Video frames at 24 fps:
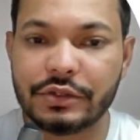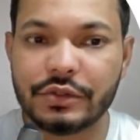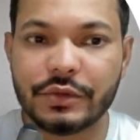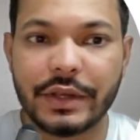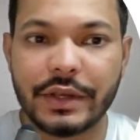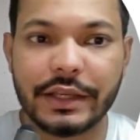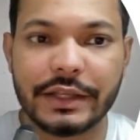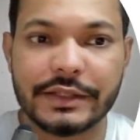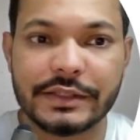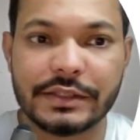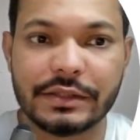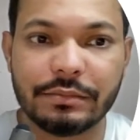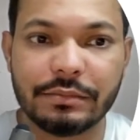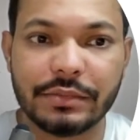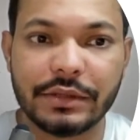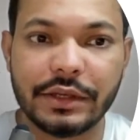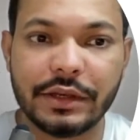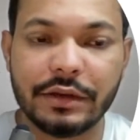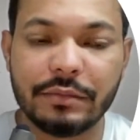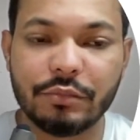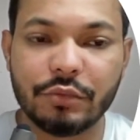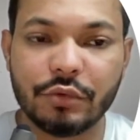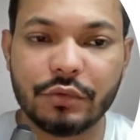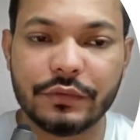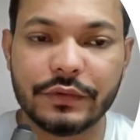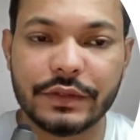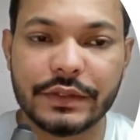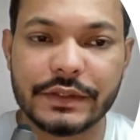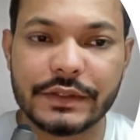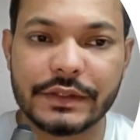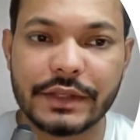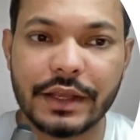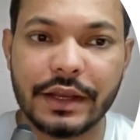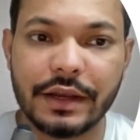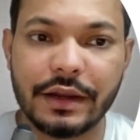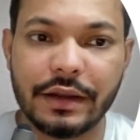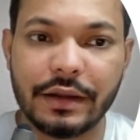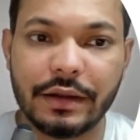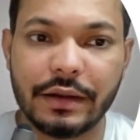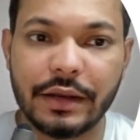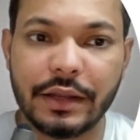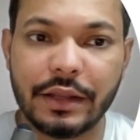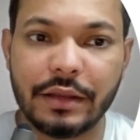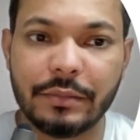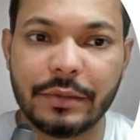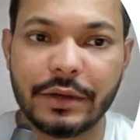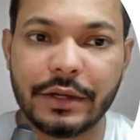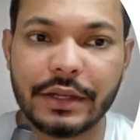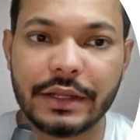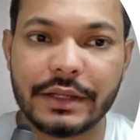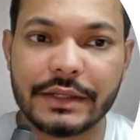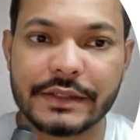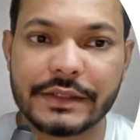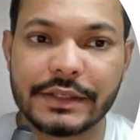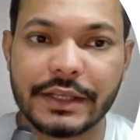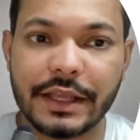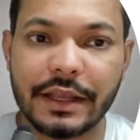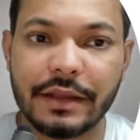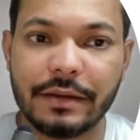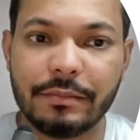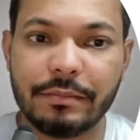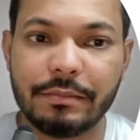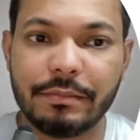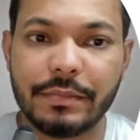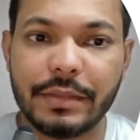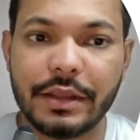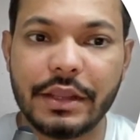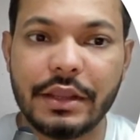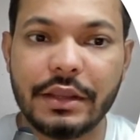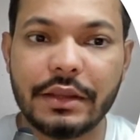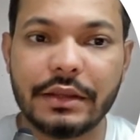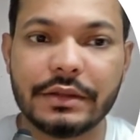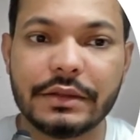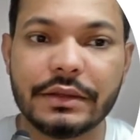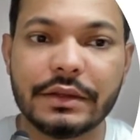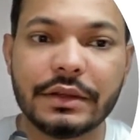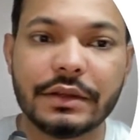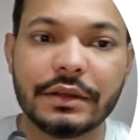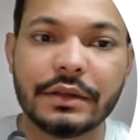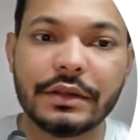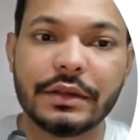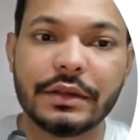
So I can simply remove this and name it as campaign.